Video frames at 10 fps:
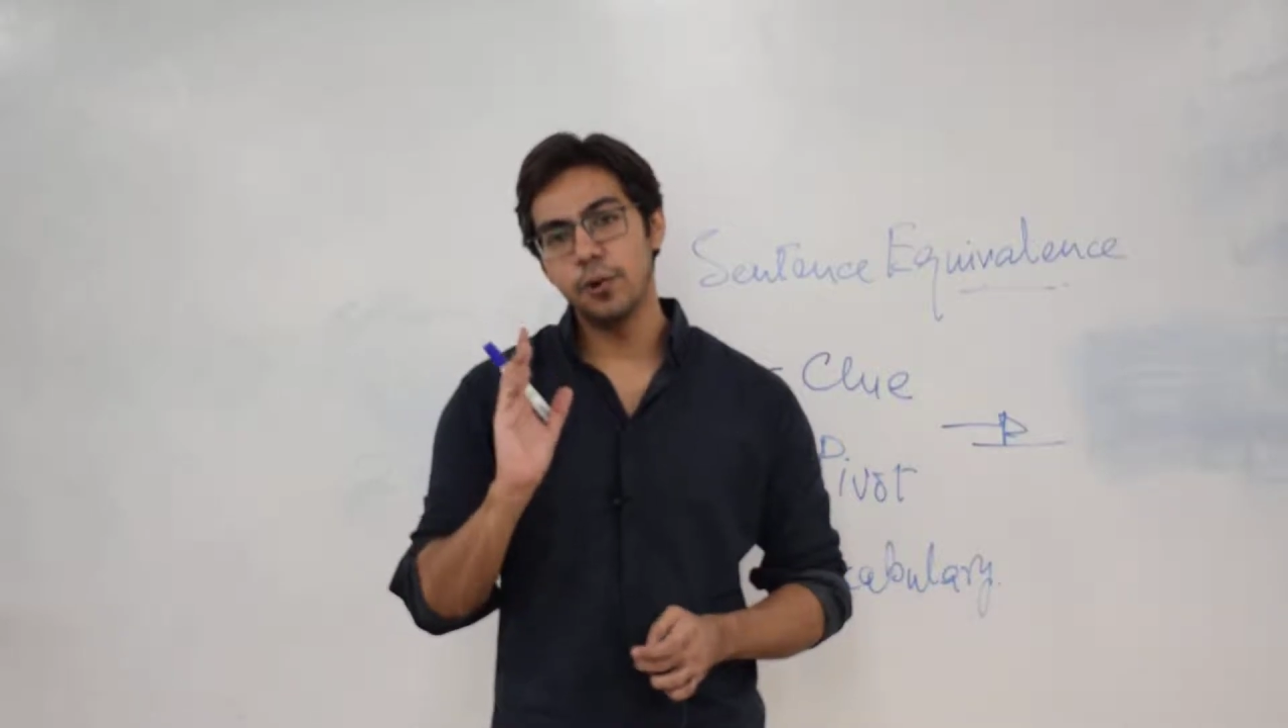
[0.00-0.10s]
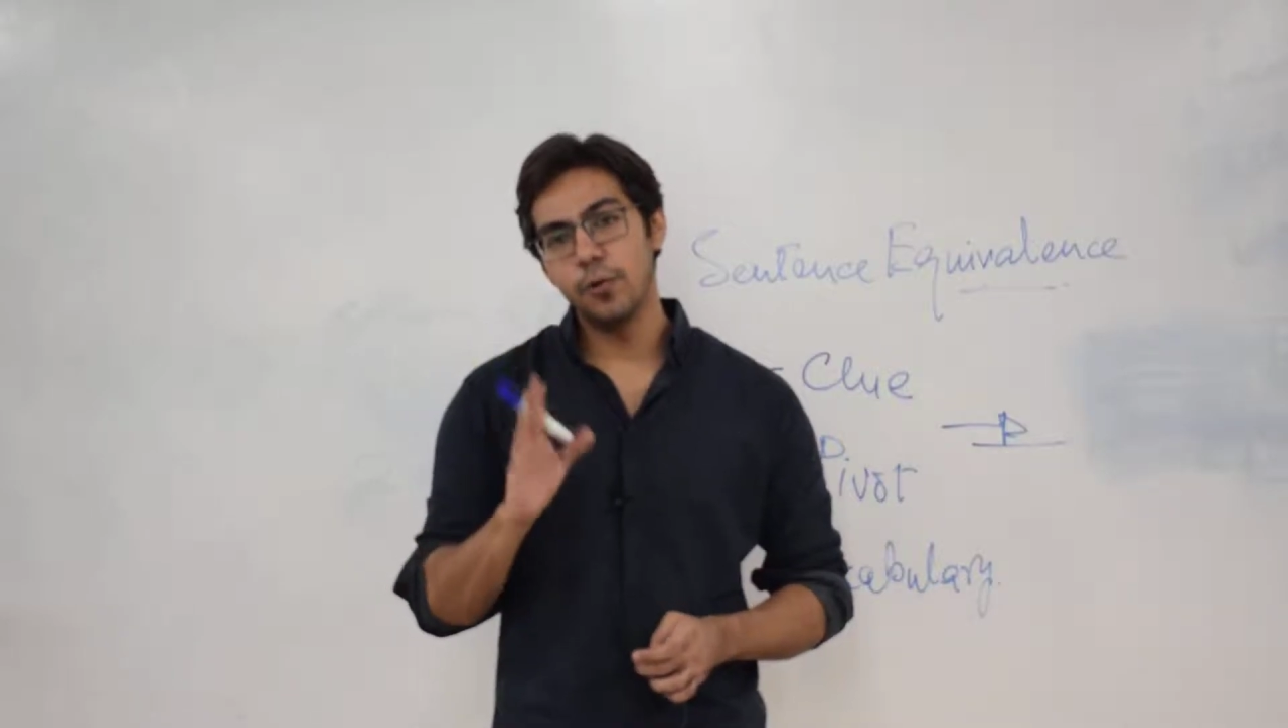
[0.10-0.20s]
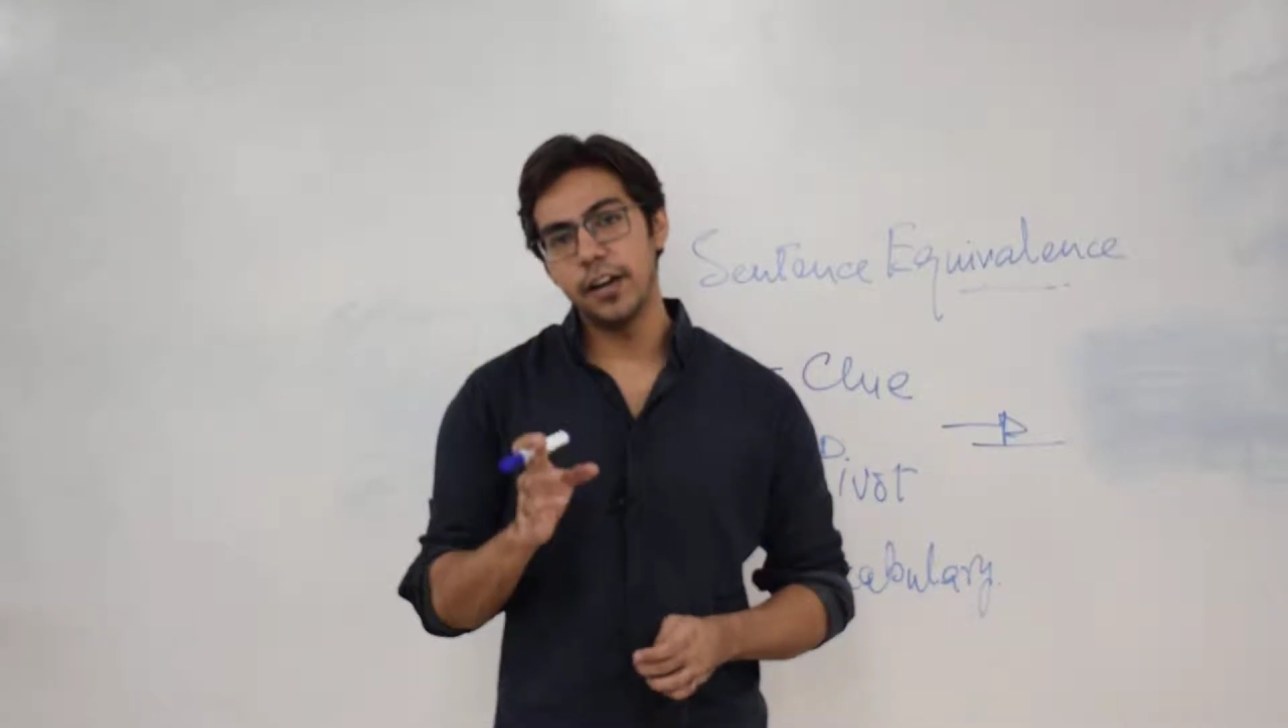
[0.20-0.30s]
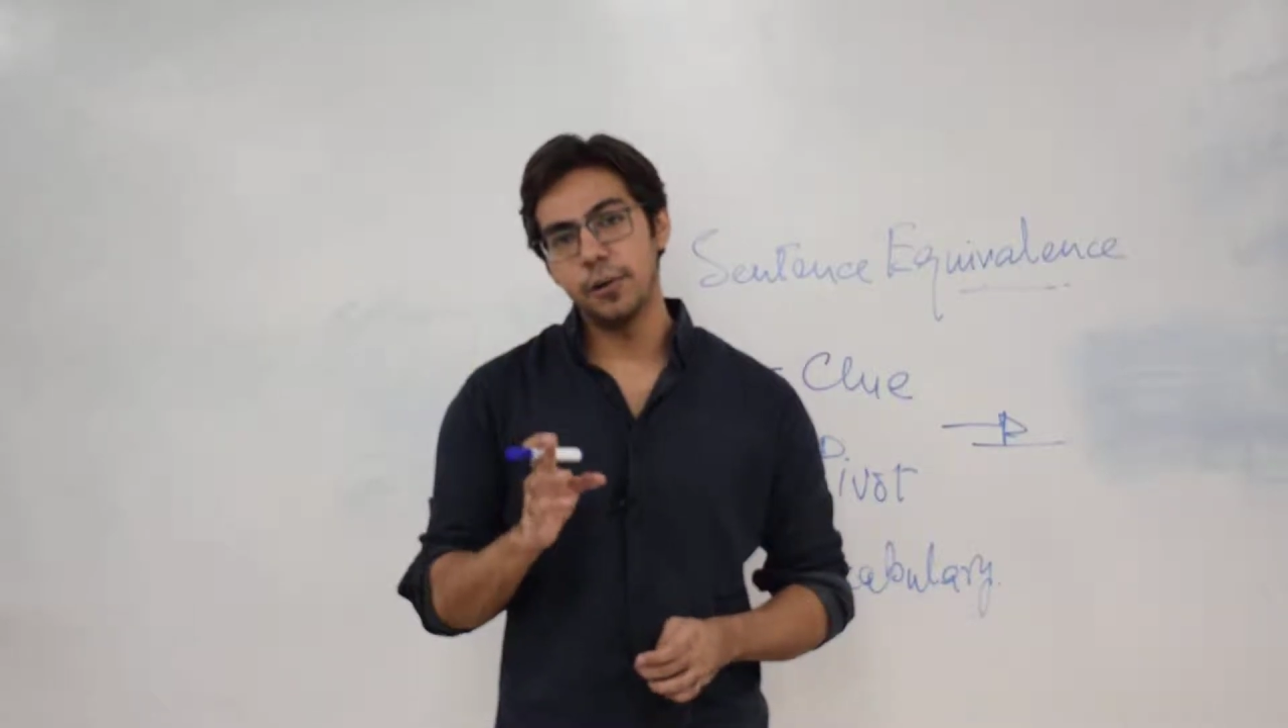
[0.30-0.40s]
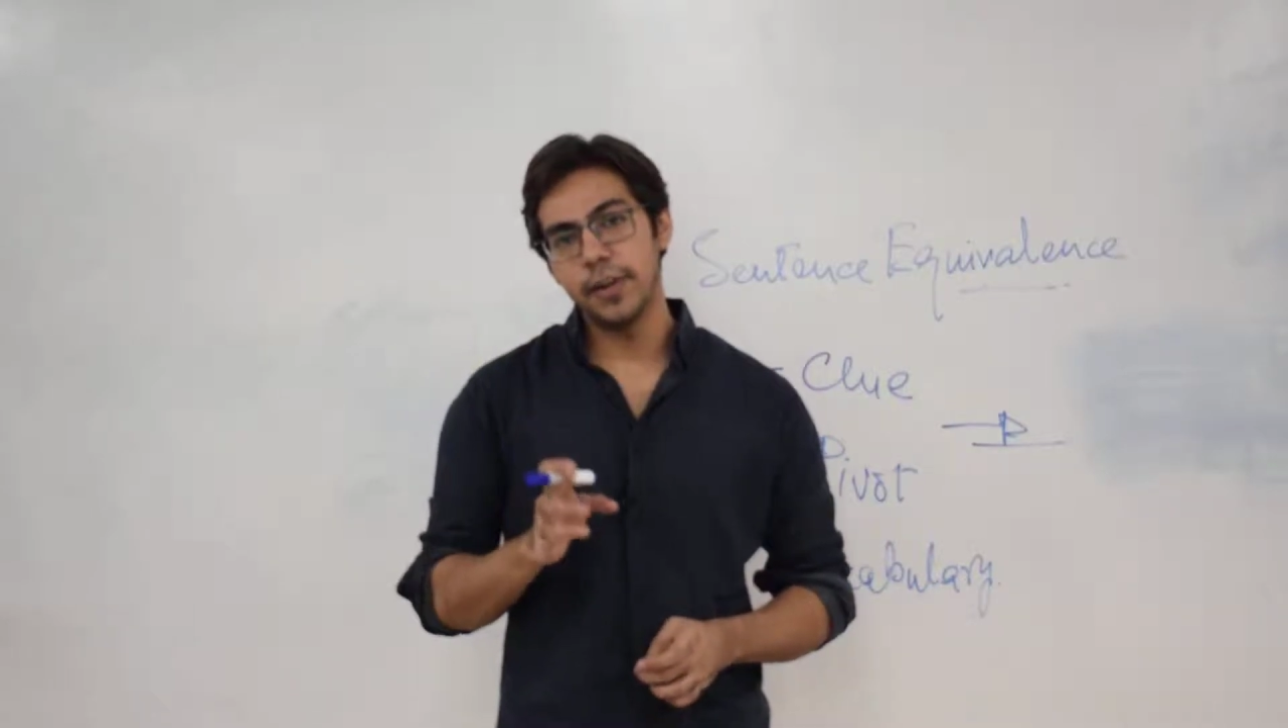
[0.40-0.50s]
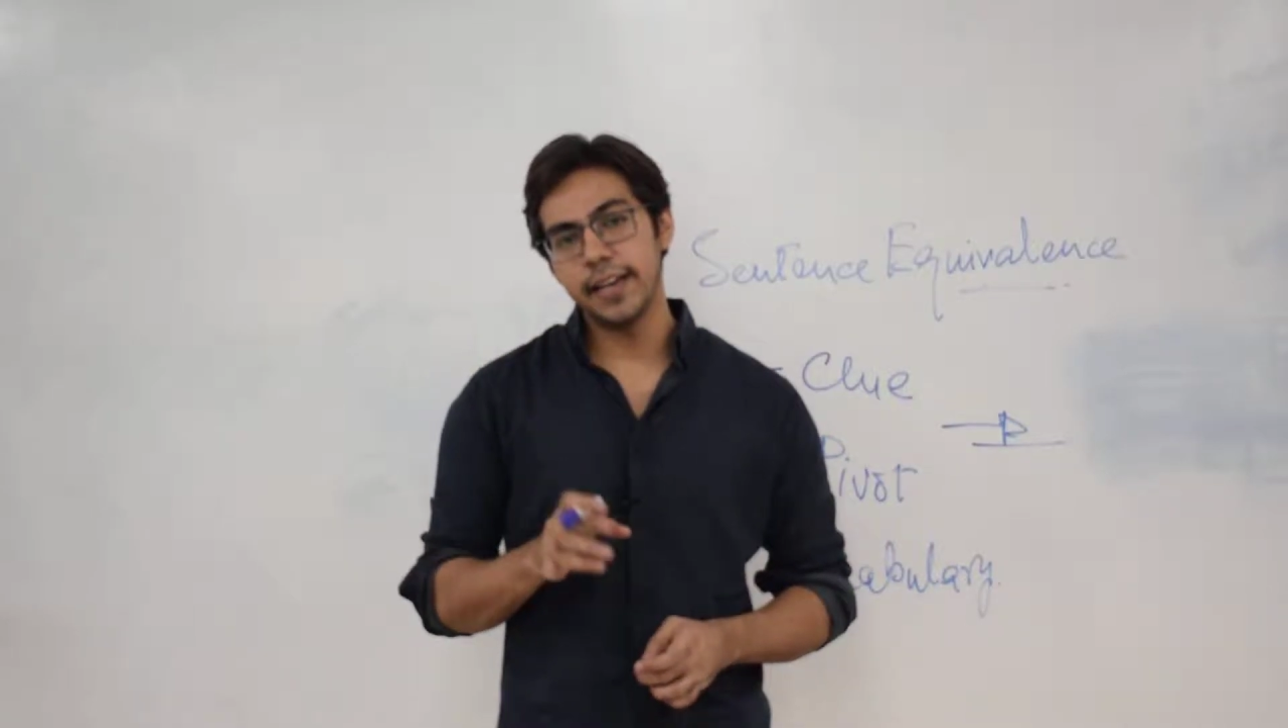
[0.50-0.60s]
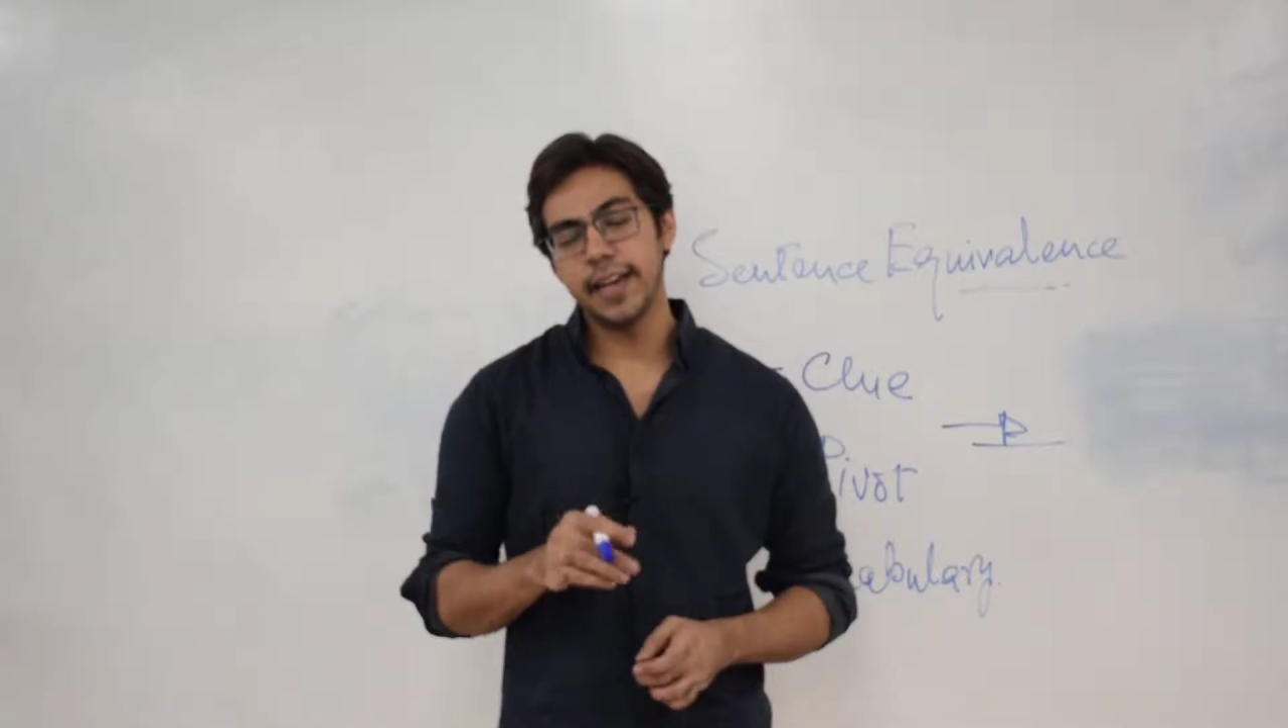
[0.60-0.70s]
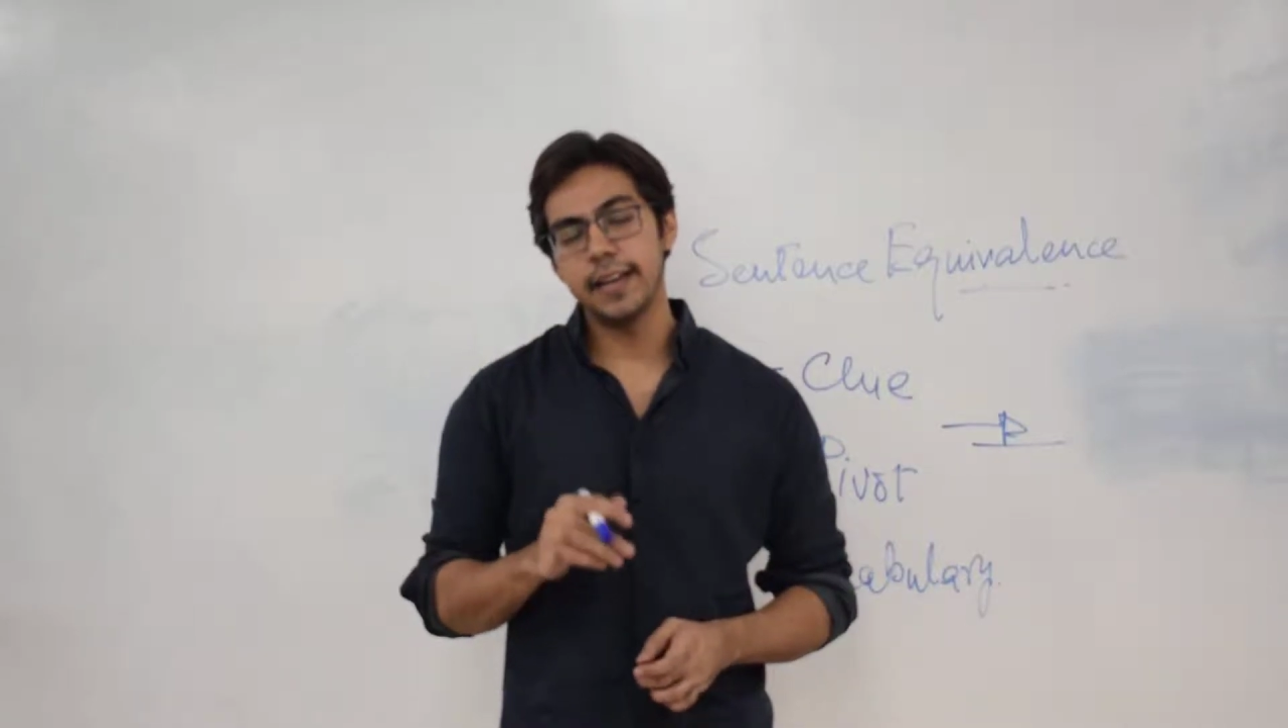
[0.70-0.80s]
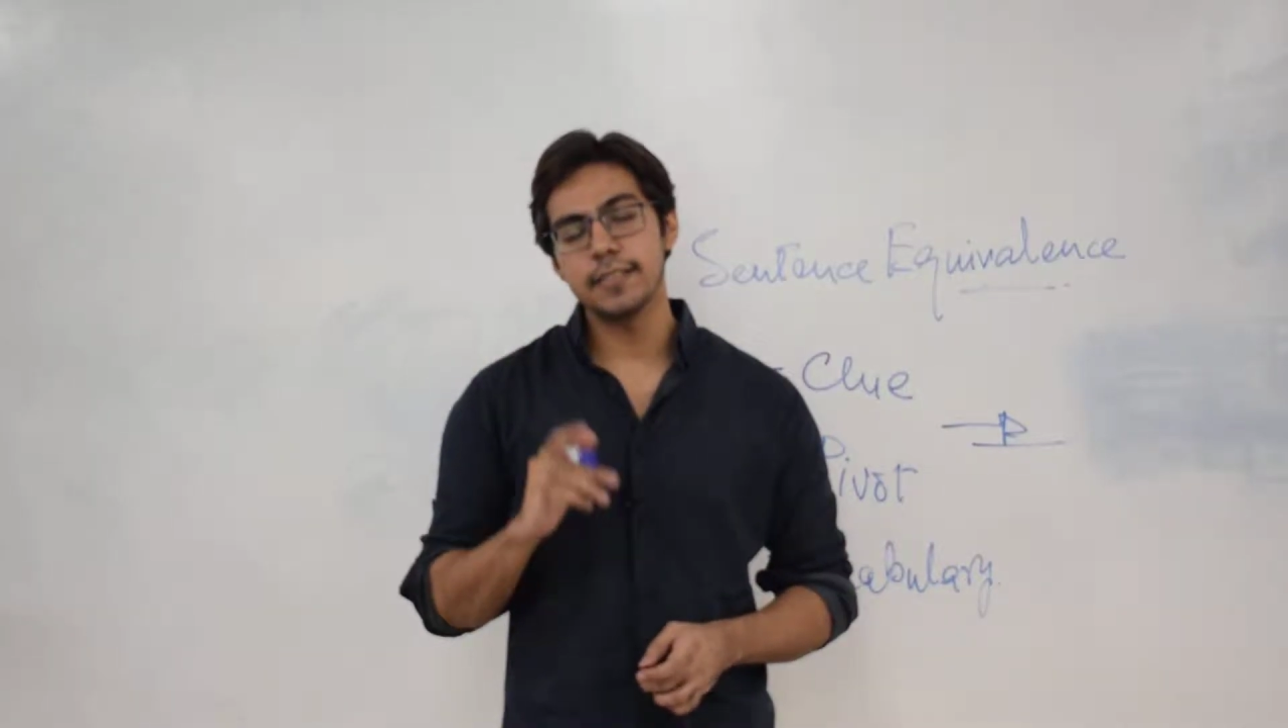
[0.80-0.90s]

over and over again,